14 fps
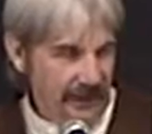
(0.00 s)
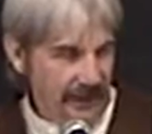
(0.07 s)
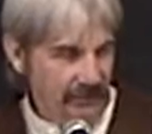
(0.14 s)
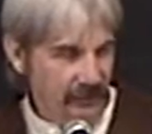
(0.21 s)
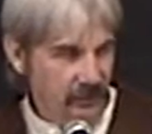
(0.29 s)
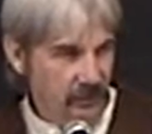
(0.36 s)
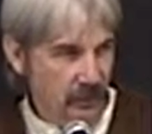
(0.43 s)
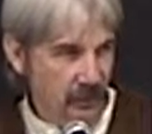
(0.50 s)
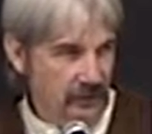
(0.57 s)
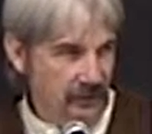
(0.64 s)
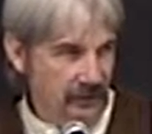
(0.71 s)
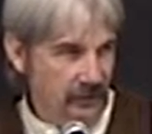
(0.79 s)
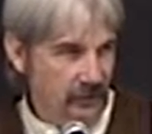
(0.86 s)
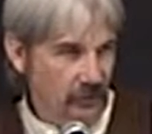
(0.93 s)
the average
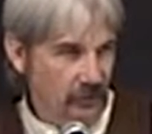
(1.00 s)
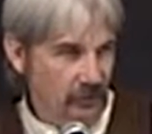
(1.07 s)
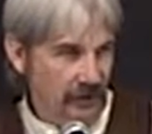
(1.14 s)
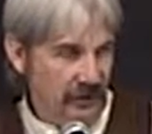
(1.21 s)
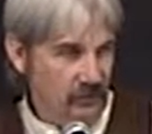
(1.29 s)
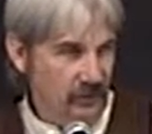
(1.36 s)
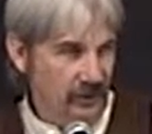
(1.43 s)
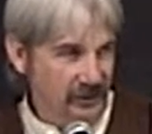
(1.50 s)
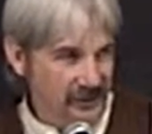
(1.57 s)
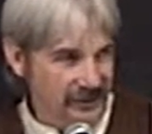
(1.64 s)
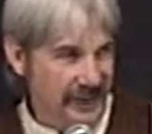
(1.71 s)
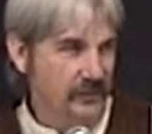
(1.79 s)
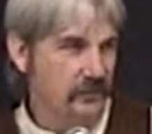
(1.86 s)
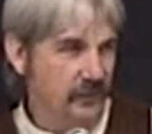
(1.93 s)
person to a place where he's
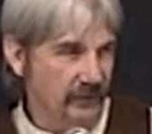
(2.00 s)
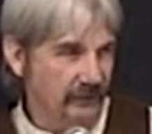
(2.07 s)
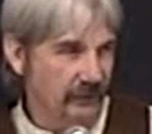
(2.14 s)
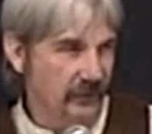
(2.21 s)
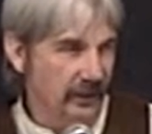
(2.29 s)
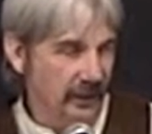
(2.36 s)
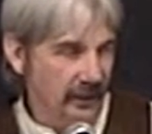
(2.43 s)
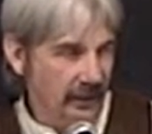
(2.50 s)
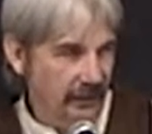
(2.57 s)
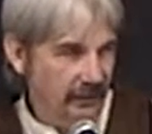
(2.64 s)
desperate for God?